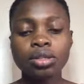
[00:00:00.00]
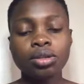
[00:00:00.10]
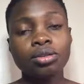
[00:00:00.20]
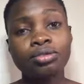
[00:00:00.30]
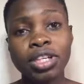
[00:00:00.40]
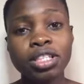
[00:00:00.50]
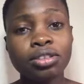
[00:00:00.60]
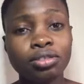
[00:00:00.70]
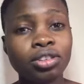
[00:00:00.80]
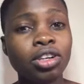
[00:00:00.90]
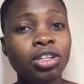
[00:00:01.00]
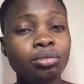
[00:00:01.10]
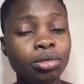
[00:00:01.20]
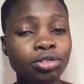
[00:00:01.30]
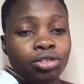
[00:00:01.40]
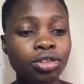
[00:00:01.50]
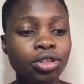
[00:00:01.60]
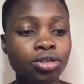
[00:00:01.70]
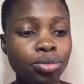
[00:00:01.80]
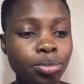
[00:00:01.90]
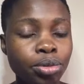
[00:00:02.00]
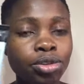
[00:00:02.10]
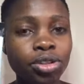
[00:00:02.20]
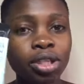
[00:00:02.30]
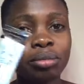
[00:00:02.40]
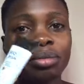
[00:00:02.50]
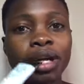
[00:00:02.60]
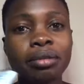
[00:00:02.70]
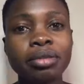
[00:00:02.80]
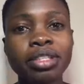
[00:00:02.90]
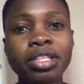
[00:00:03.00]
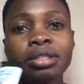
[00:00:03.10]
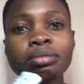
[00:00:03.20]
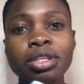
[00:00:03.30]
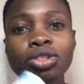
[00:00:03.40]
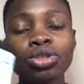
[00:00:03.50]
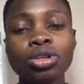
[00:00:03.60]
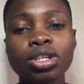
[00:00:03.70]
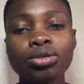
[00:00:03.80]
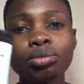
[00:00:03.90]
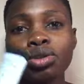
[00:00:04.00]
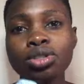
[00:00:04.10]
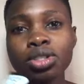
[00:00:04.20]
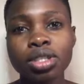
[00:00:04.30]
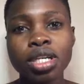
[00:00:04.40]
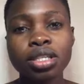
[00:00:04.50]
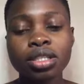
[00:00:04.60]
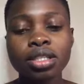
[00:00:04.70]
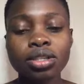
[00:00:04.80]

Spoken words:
So first of all, before you put on a primer, just make sure you moisturize.